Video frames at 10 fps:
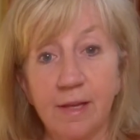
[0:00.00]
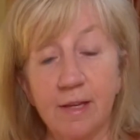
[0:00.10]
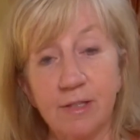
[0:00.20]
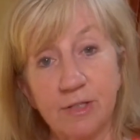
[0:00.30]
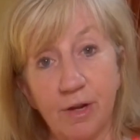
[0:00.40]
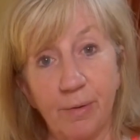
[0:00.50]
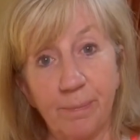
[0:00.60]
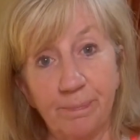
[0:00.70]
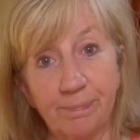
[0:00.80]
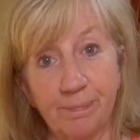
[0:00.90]
So,
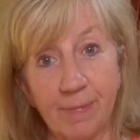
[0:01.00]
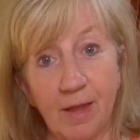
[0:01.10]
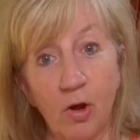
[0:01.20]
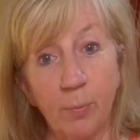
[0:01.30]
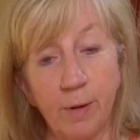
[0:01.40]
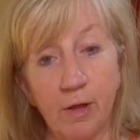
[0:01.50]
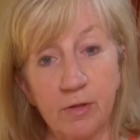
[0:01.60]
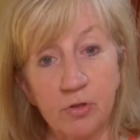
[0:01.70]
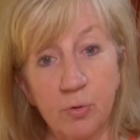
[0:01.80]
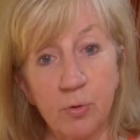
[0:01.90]
hope y'all
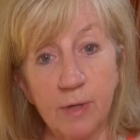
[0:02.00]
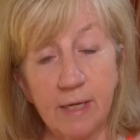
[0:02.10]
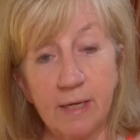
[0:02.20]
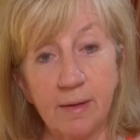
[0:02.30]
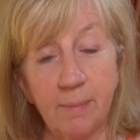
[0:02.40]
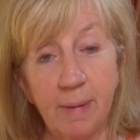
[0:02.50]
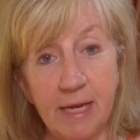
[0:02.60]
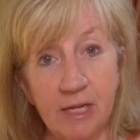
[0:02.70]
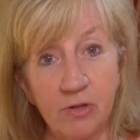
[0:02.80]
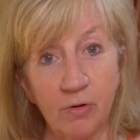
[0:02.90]
enjoyed
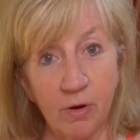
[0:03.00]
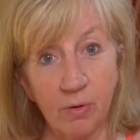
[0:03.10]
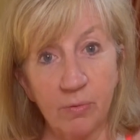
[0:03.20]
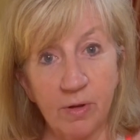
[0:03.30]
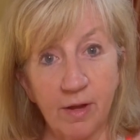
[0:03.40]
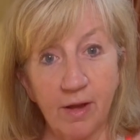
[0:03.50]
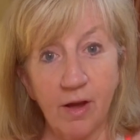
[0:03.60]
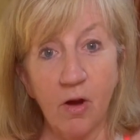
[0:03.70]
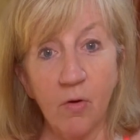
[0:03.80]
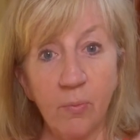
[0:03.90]
making your own
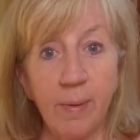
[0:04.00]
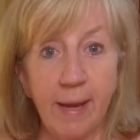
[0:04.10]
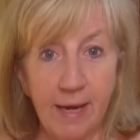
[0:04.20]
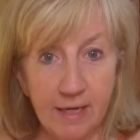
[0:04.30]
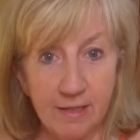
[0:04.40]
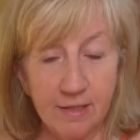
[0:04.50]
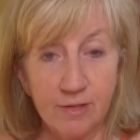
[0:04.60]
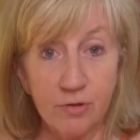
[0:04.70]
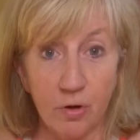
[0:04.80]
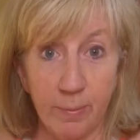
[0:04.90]
homemade
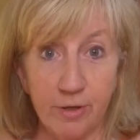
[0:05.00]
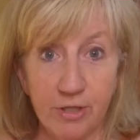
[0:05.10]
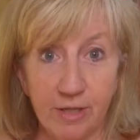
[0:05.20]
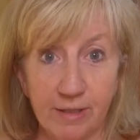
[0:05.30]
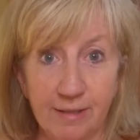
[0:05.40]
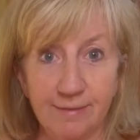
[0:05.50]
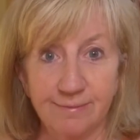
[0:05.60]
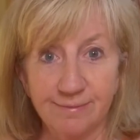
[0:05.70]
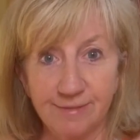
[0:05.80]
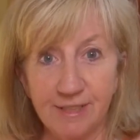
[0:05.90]
strawberry jelly.
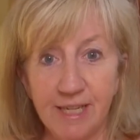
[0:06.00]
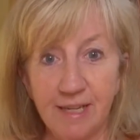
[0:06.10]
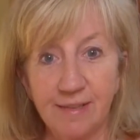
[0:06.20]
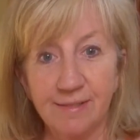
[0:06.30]
See ya!